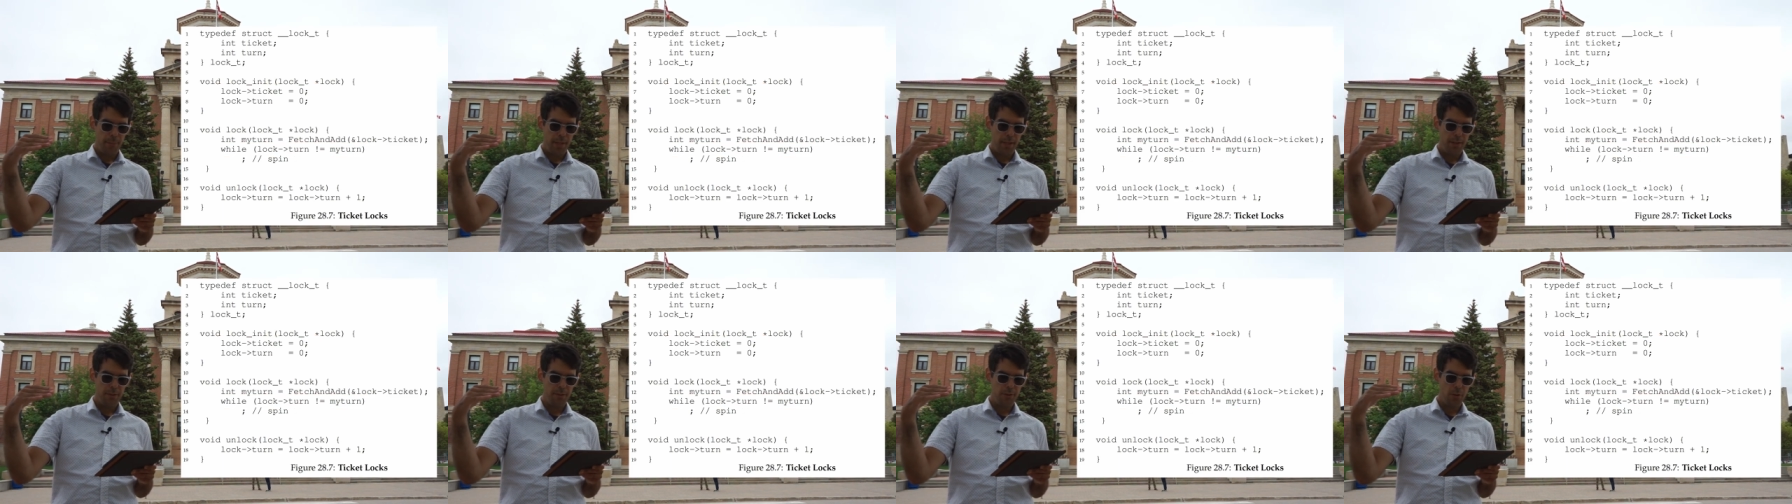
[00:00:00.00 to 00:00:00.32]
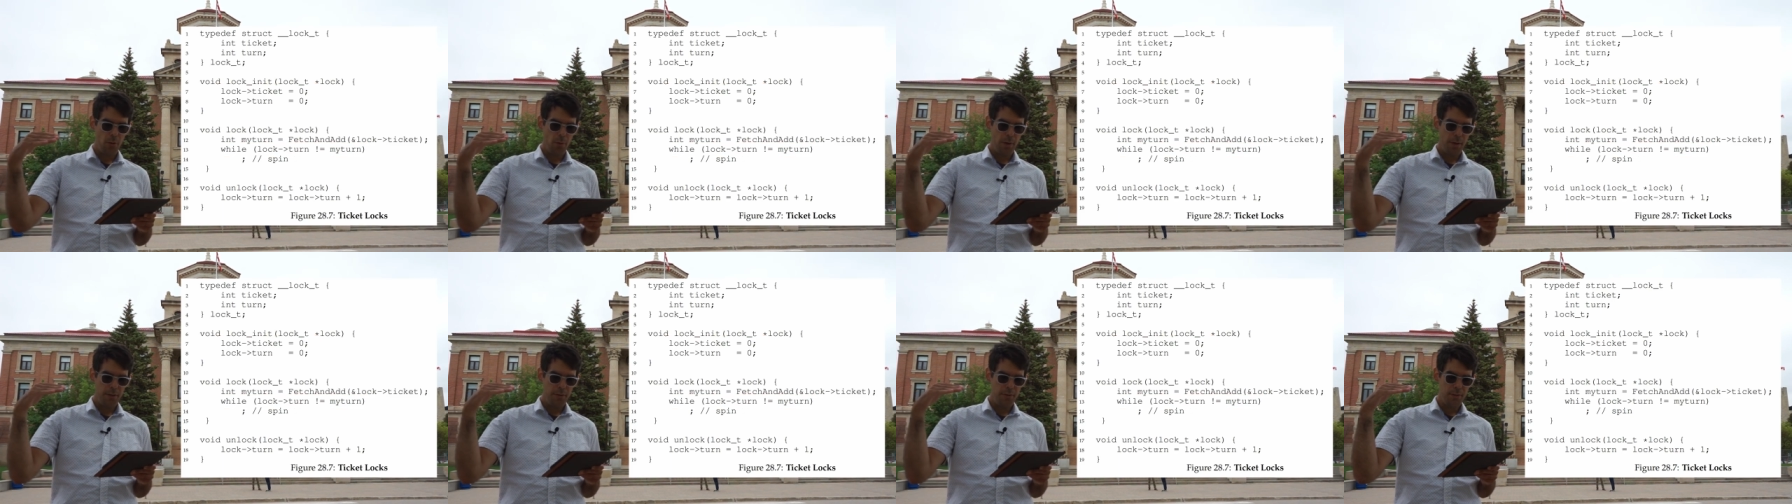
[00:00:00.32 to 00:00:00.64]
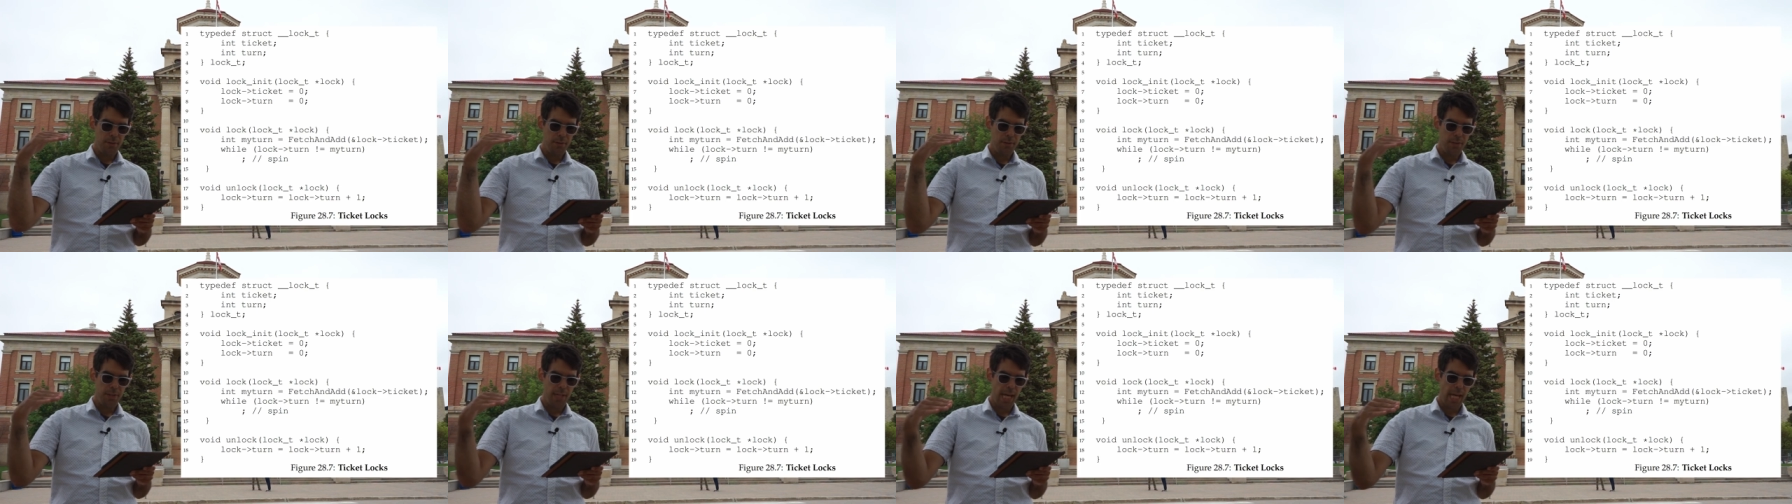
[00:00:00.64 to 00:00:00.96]
is going
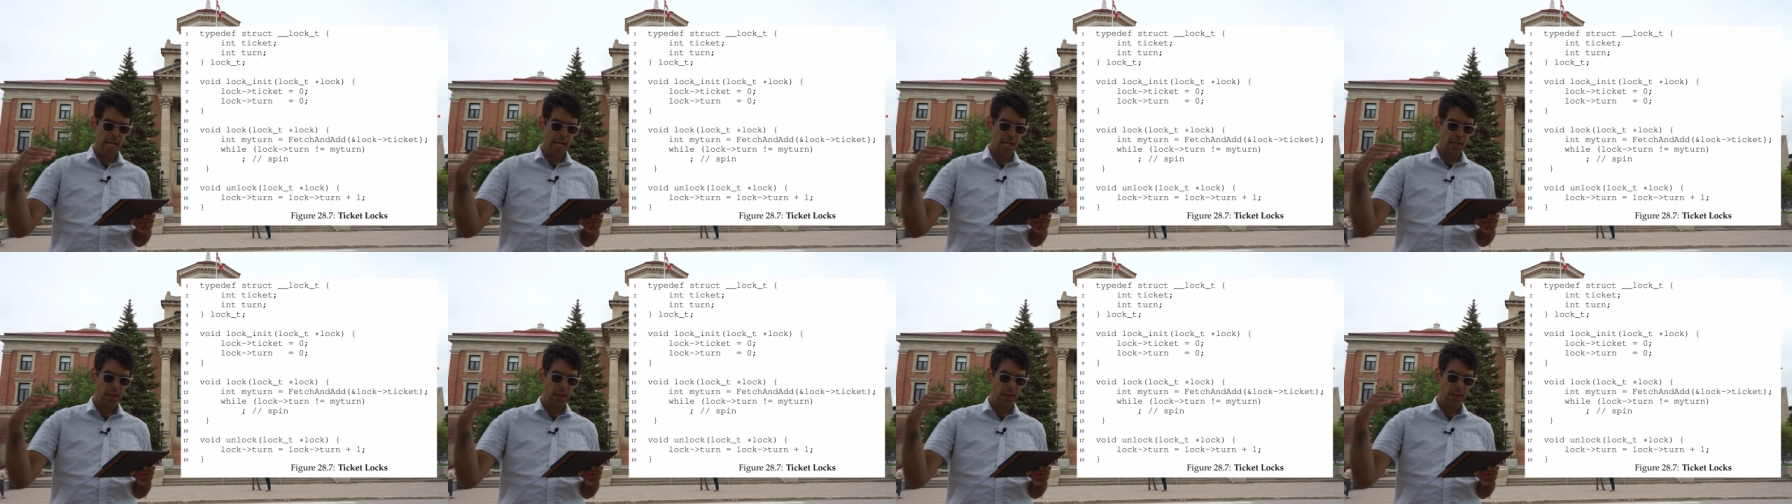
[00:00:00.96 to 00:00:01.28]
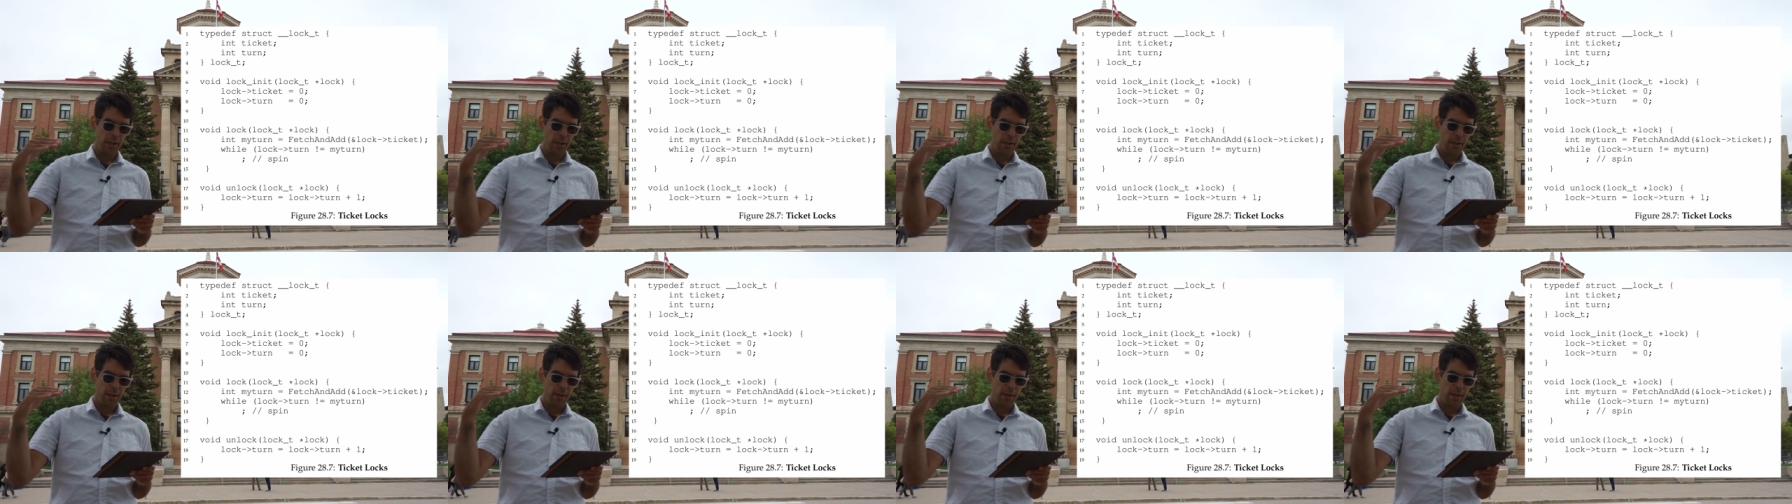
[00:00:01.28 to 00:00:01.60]
to take